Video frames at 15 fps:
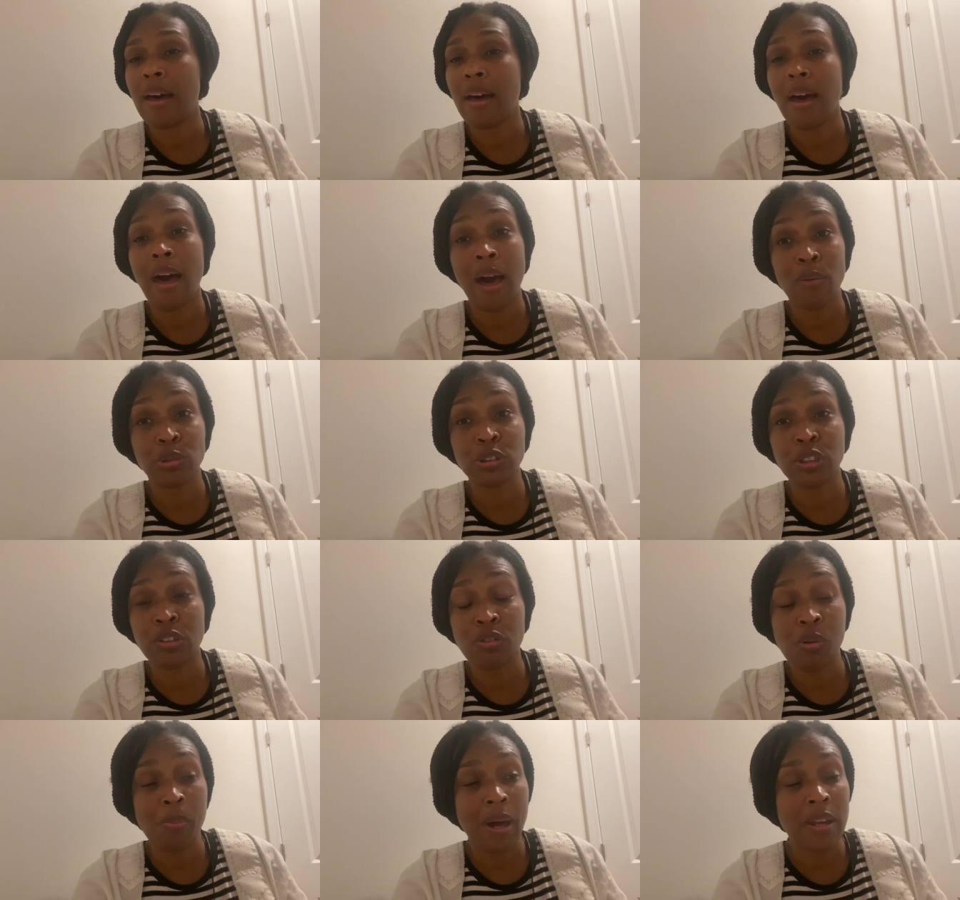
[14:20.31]
I will give you
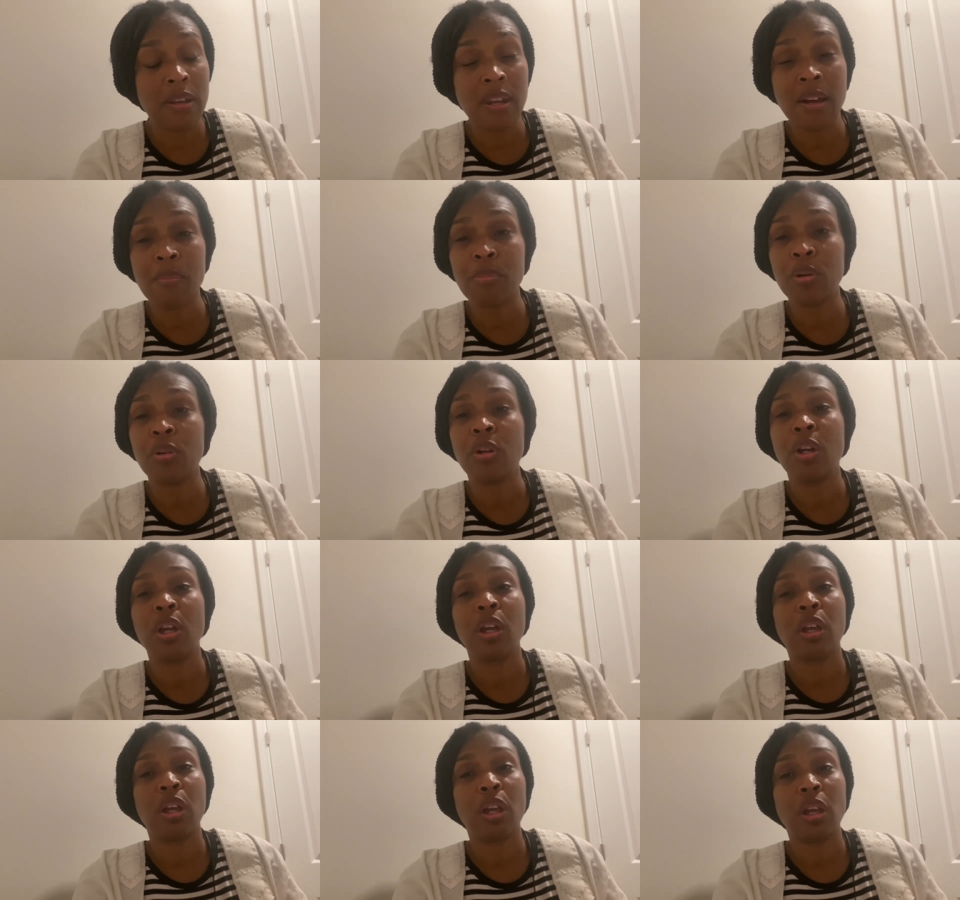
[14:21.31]
my number.
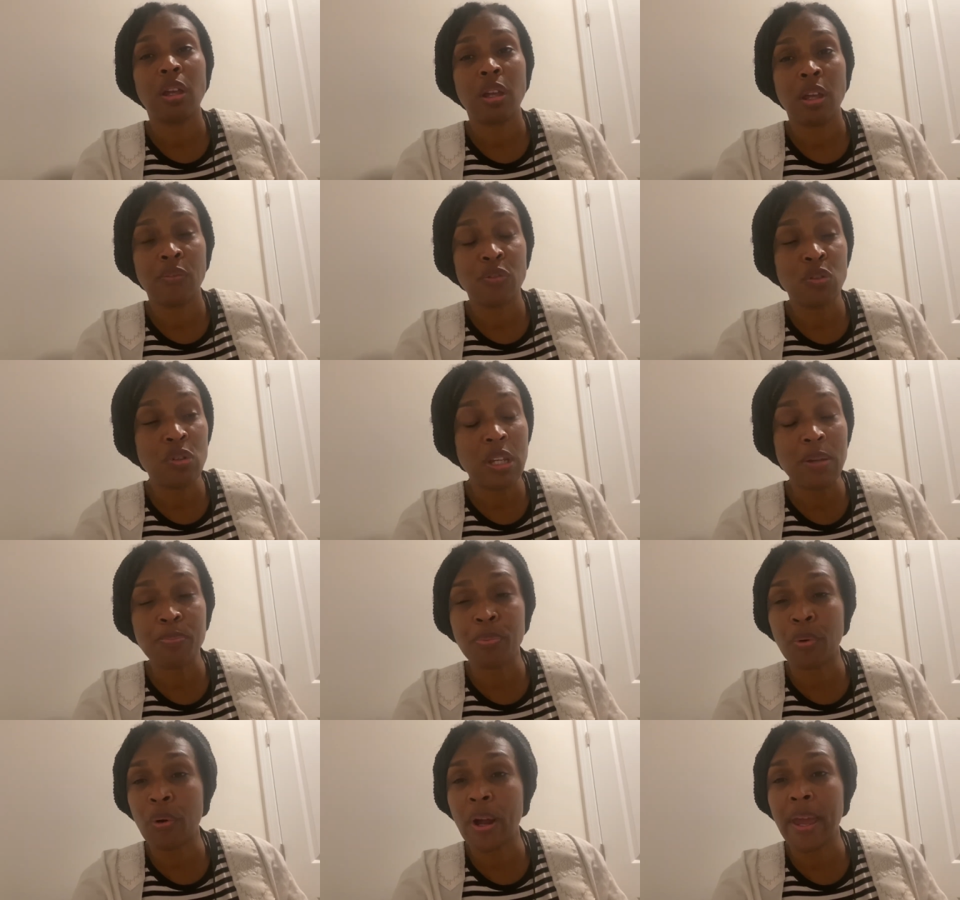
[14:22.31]
If you need
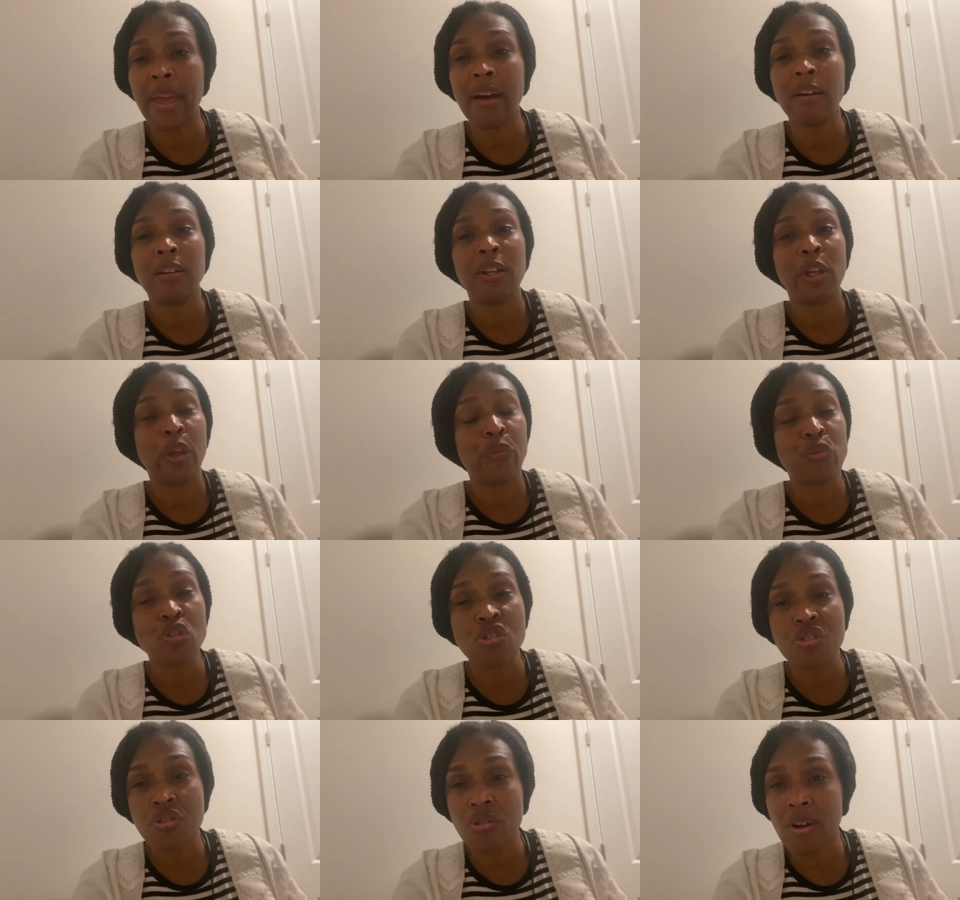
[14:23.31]
prayer, if you're
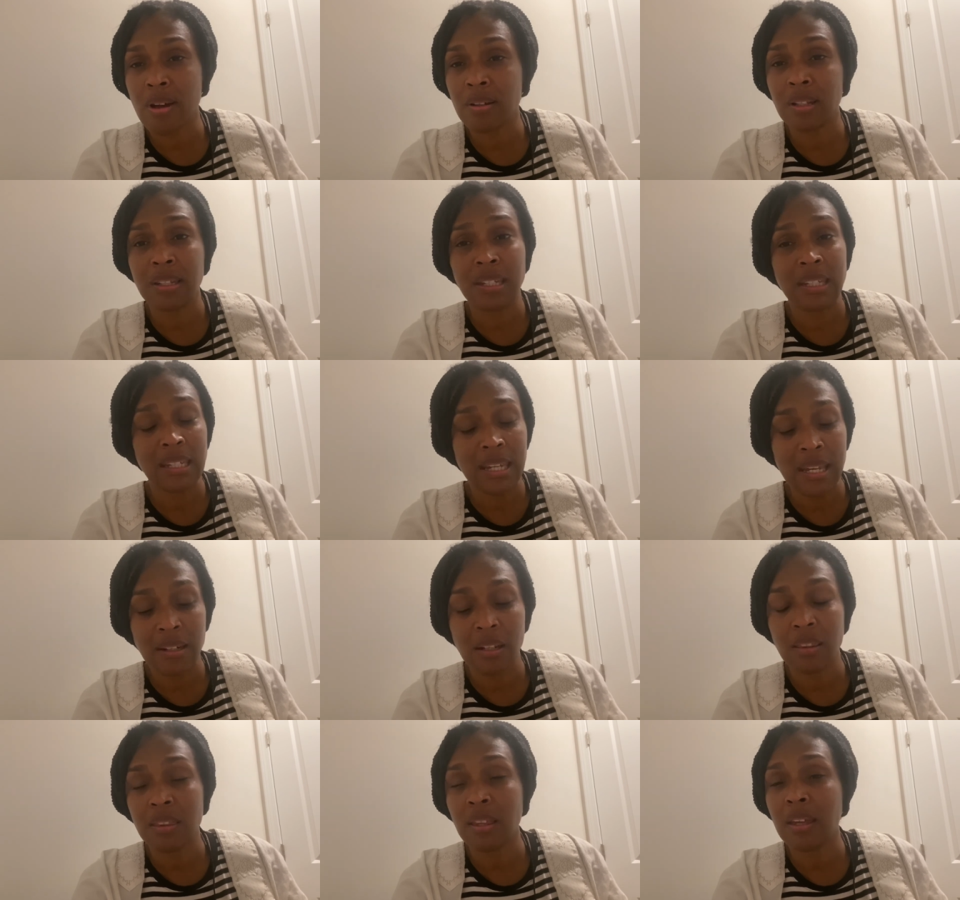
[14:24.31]
struggling in
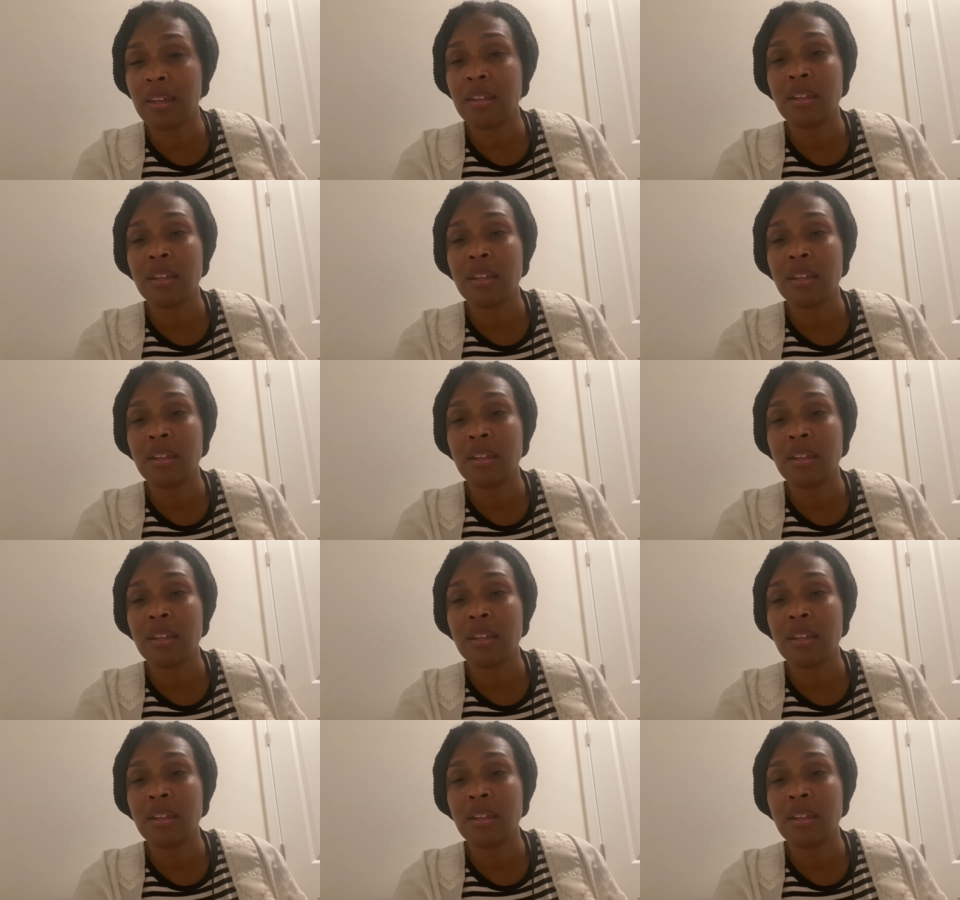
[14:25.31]
anything,